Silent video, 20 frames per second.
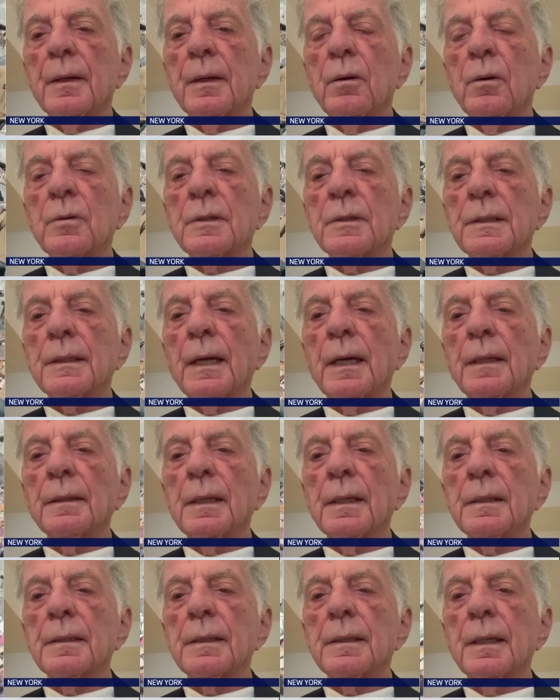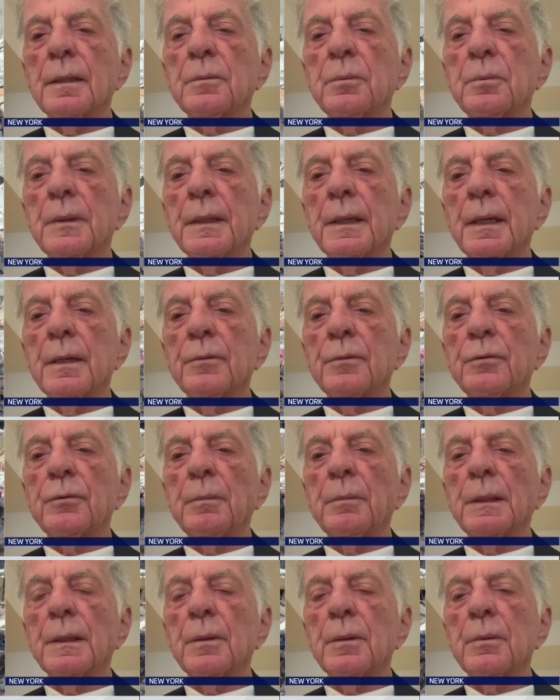on standards that we are
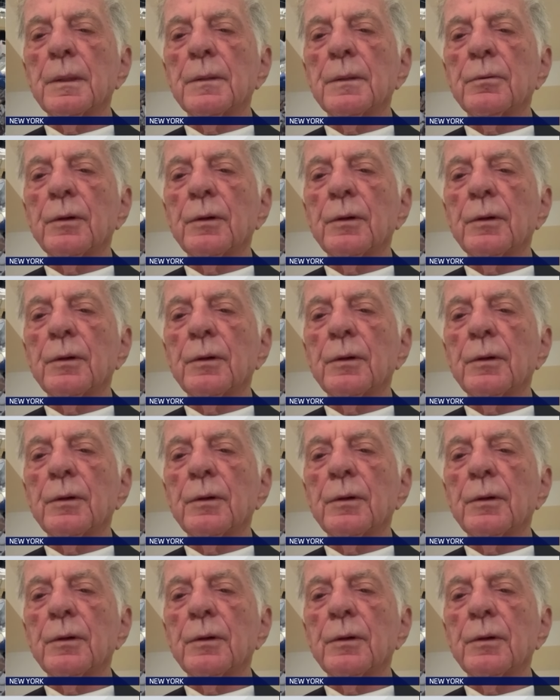familiar with?